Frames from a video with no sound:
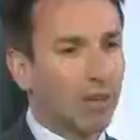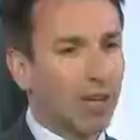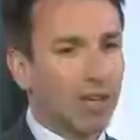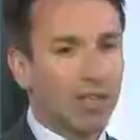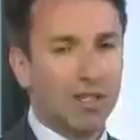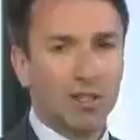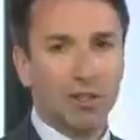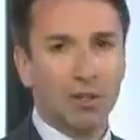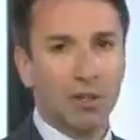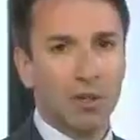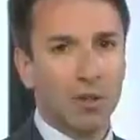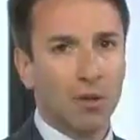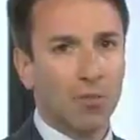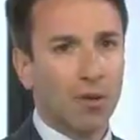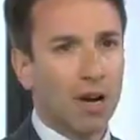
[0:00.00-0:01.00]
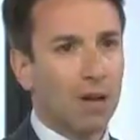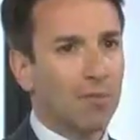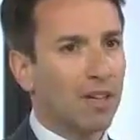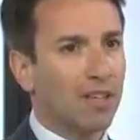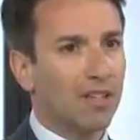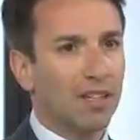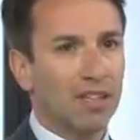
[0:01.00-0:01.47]
create a solution to a
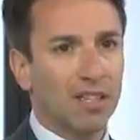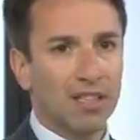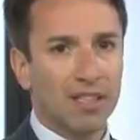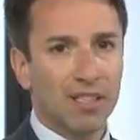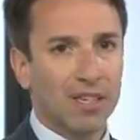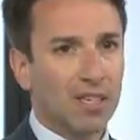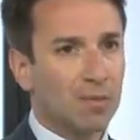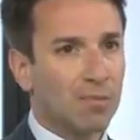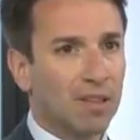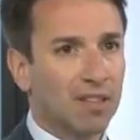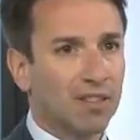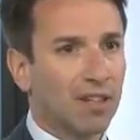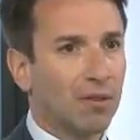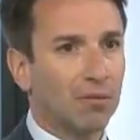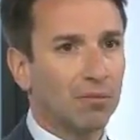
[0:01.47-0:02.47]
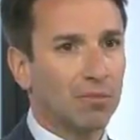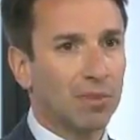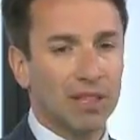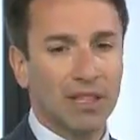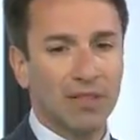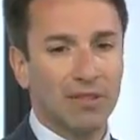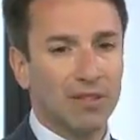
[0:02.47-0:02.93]
problem that didn't exist, because I don't
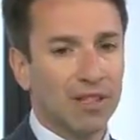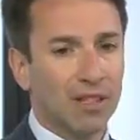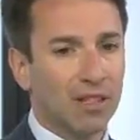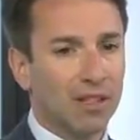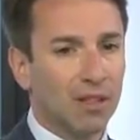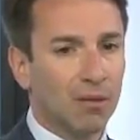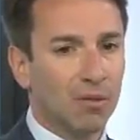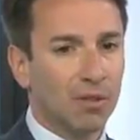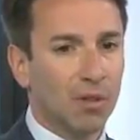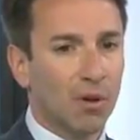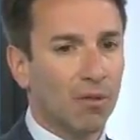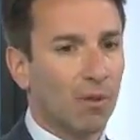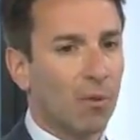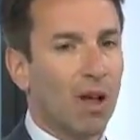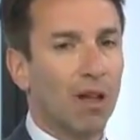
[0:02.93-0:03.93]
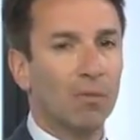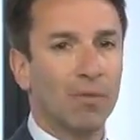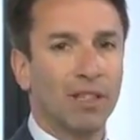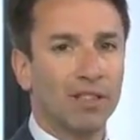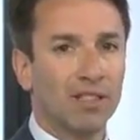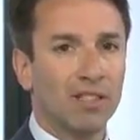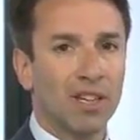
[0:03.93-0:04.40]
believe that there was
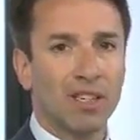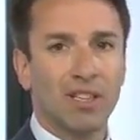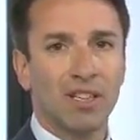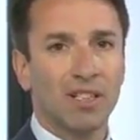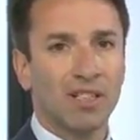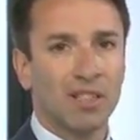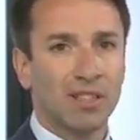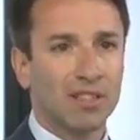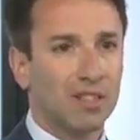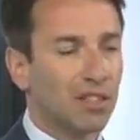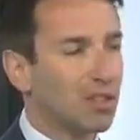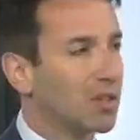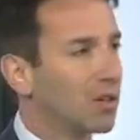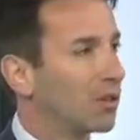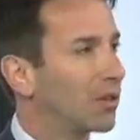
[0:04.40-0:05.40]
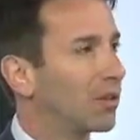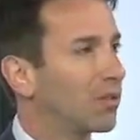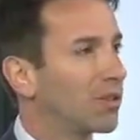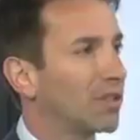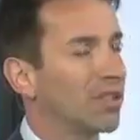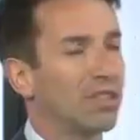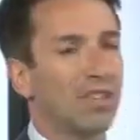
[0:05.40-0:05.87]
overwhelming statistics that showed there
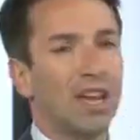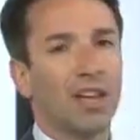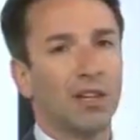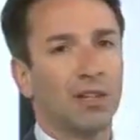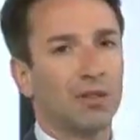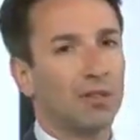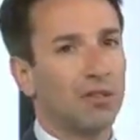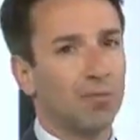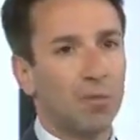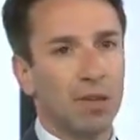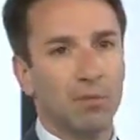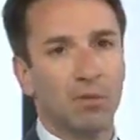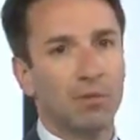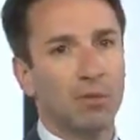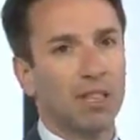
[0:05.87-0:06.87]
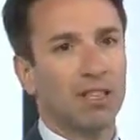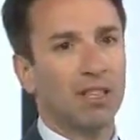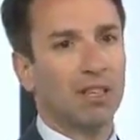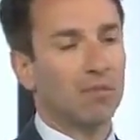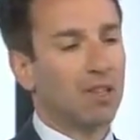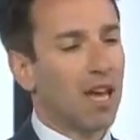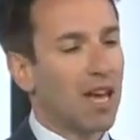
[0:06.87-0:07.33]
was this deluge of people being
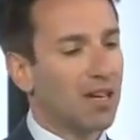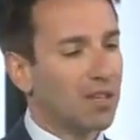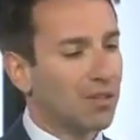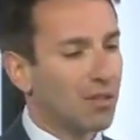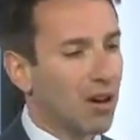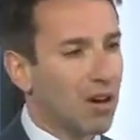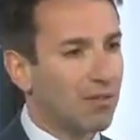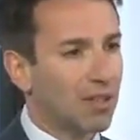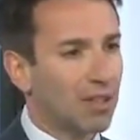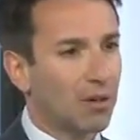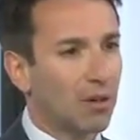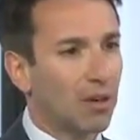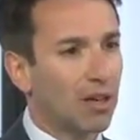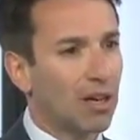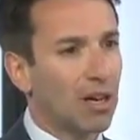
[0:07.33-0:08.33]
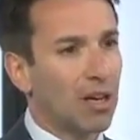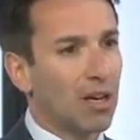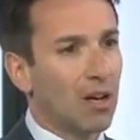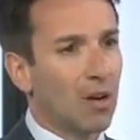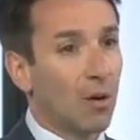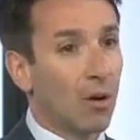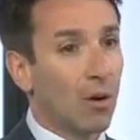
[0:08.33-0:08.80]
deemed catastrophic, or
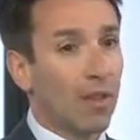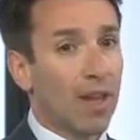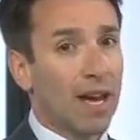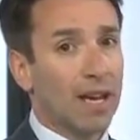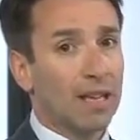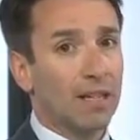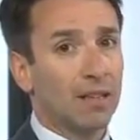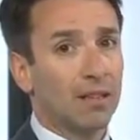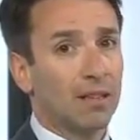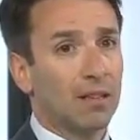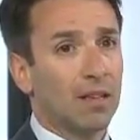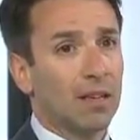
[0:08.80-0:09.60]
that